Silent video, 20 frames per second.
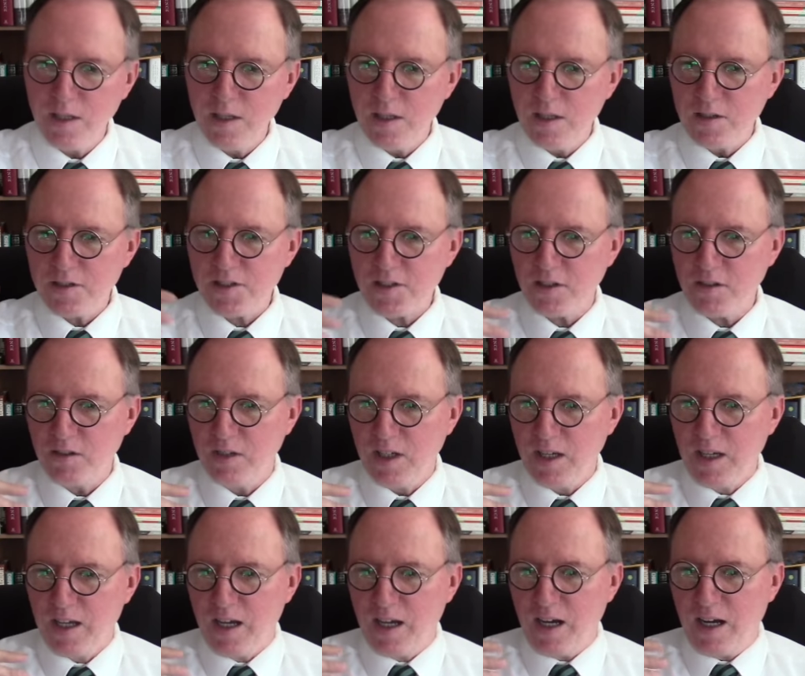So
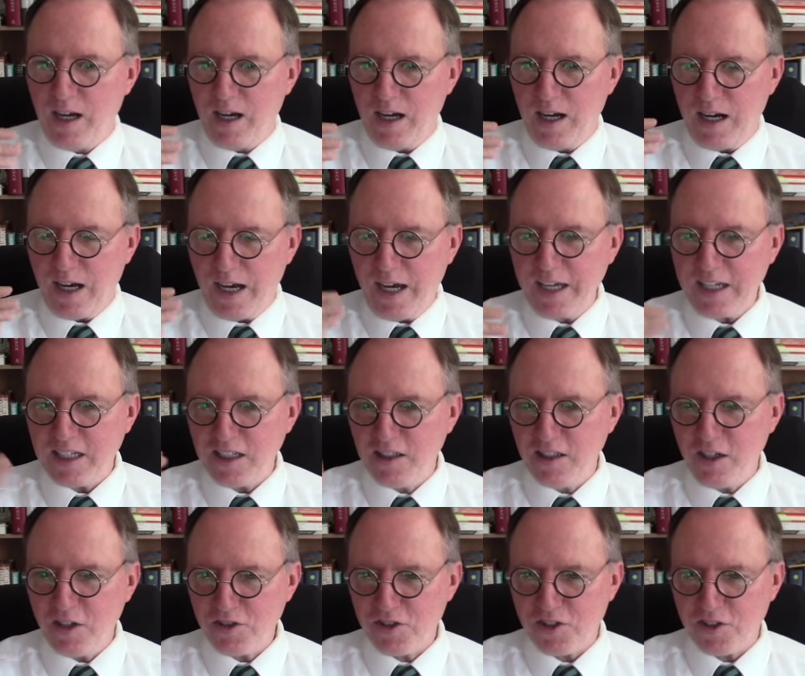I can
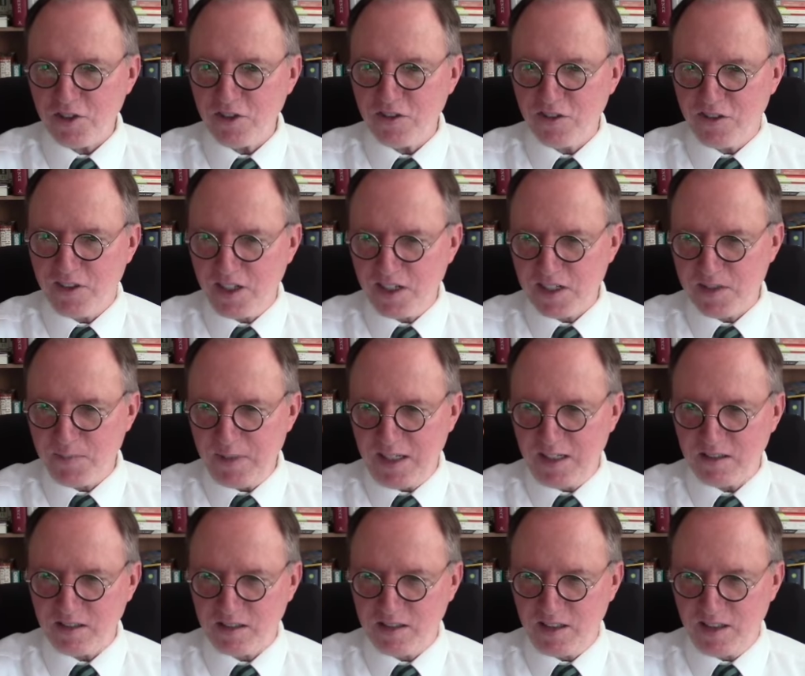know certain things
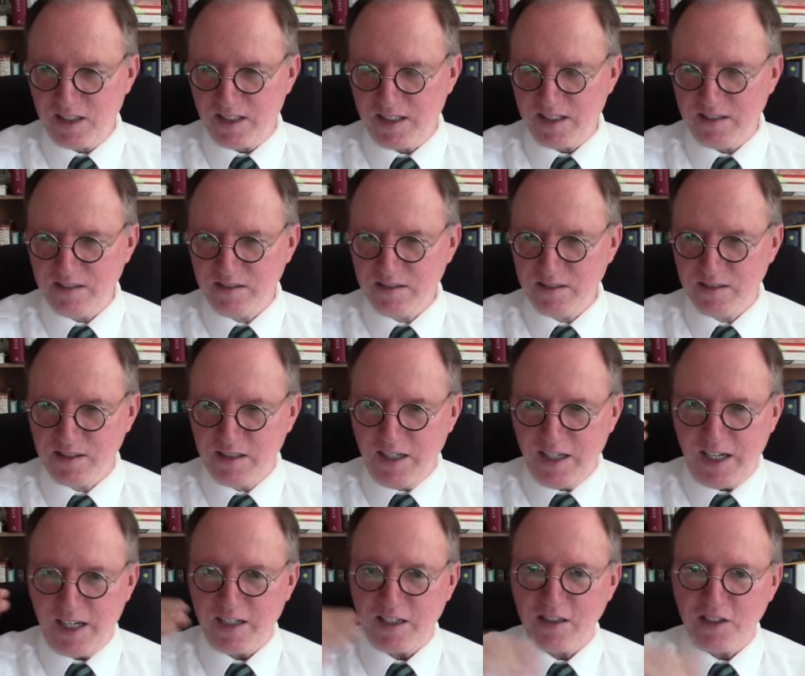about God,
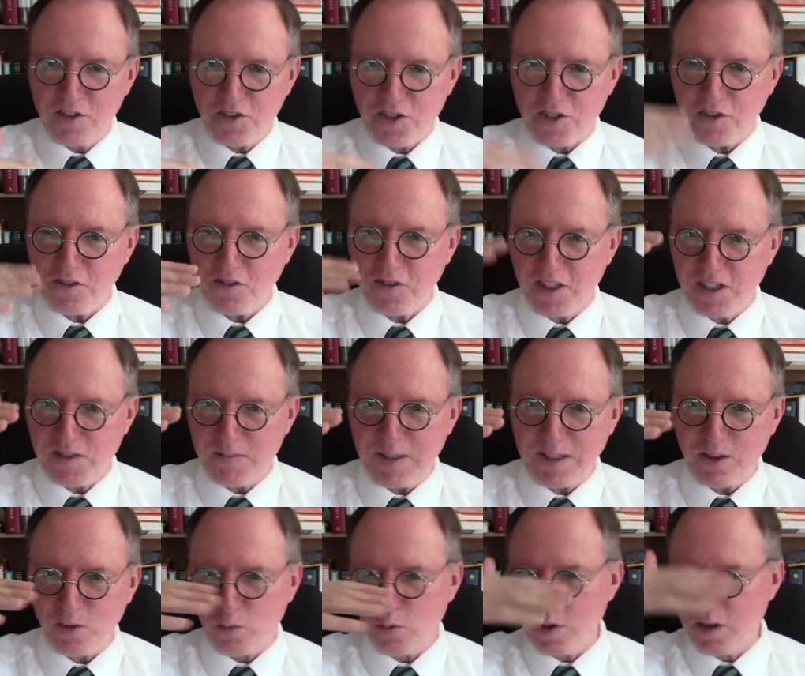I can know certain things
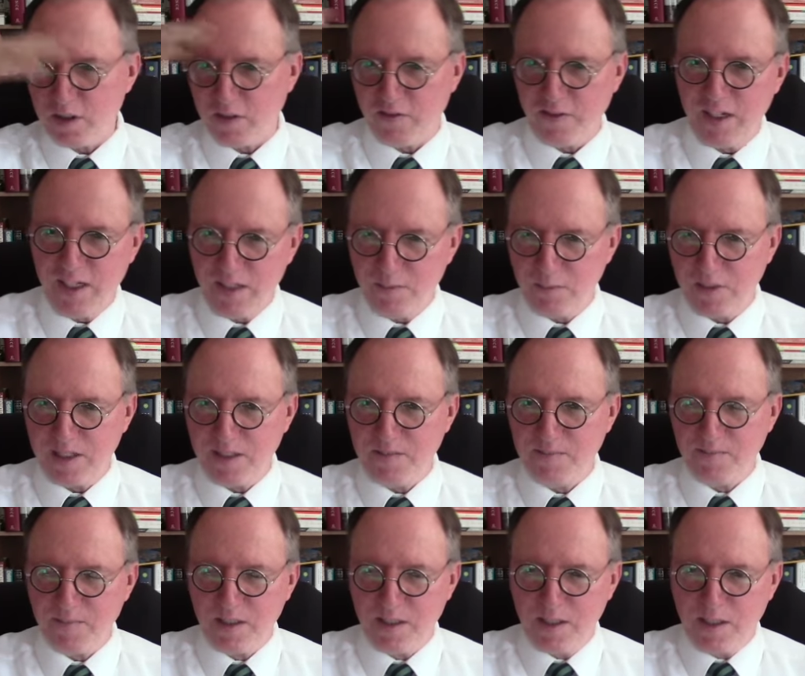about the world around me,
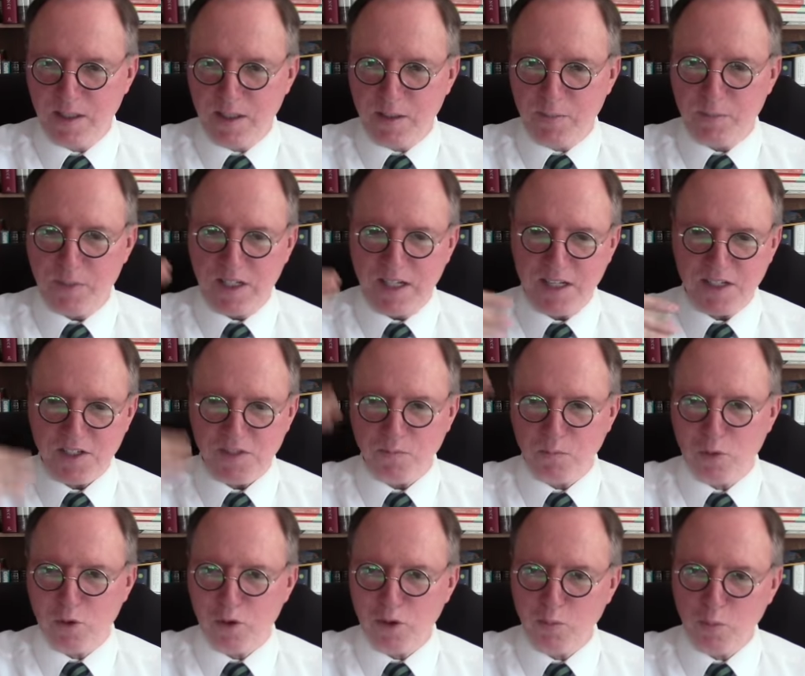but as
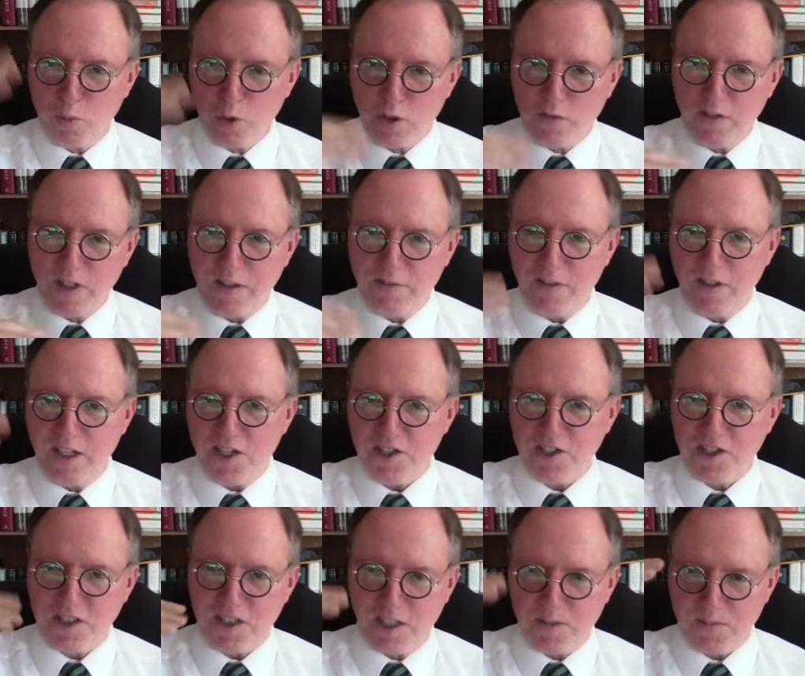more and more
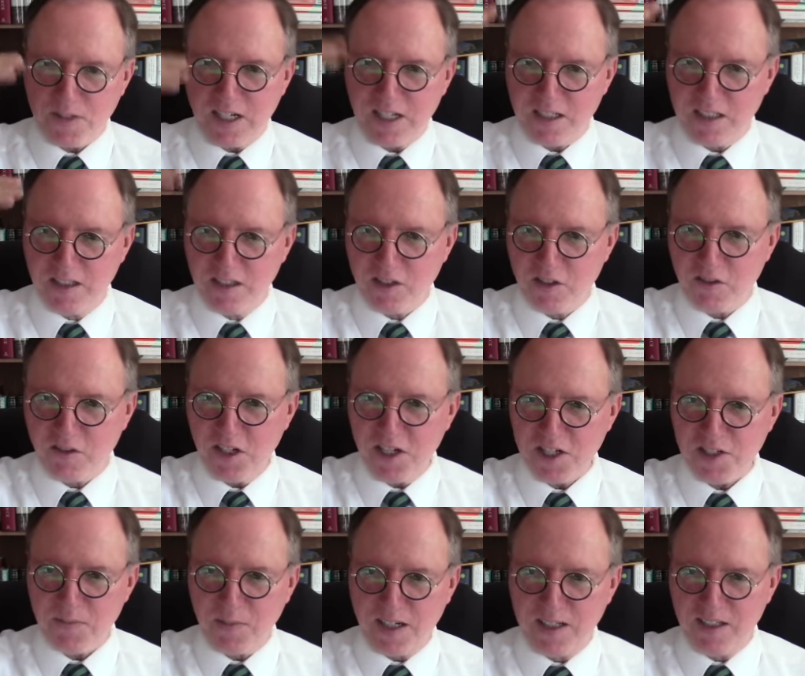revelation comes, I can
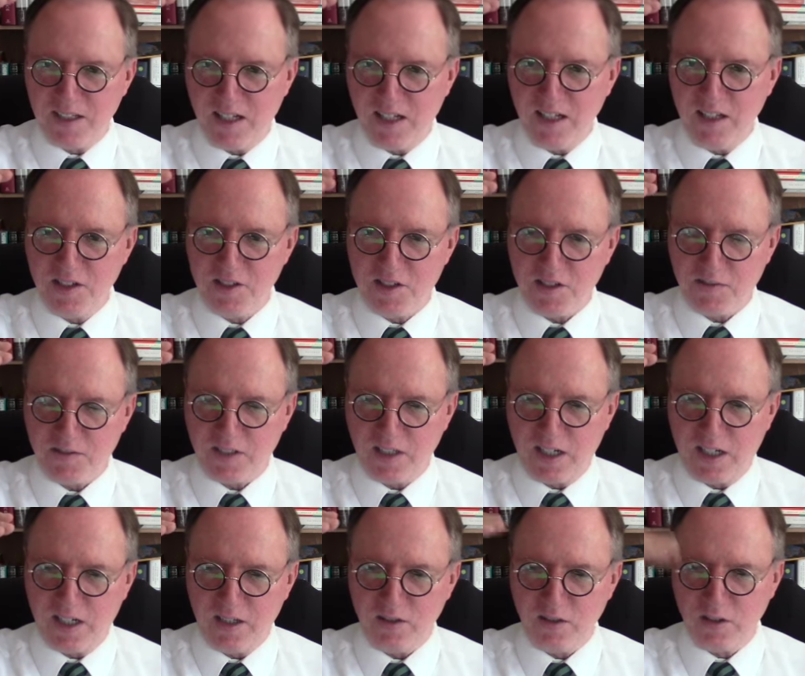increase my knowledge of
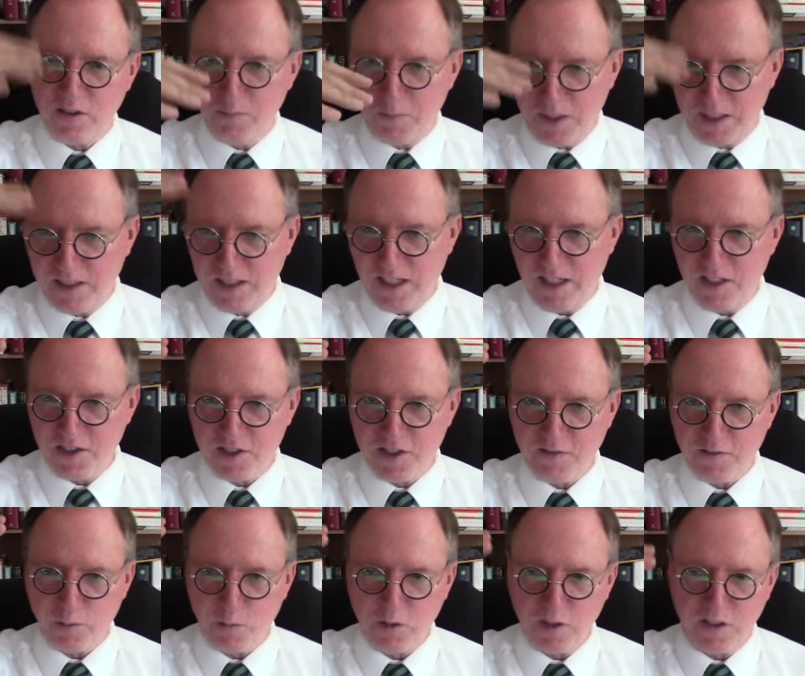God, or my knowledge
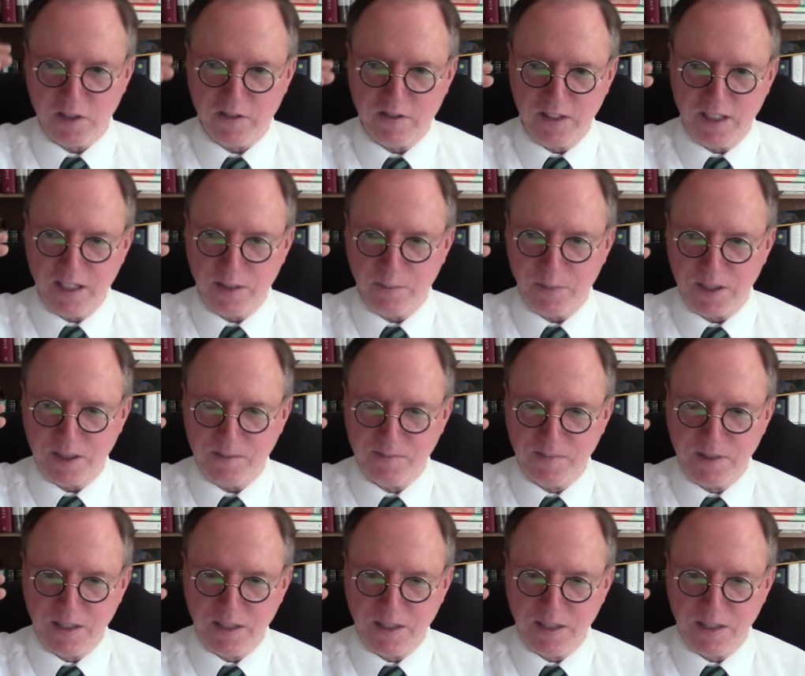of the world around me.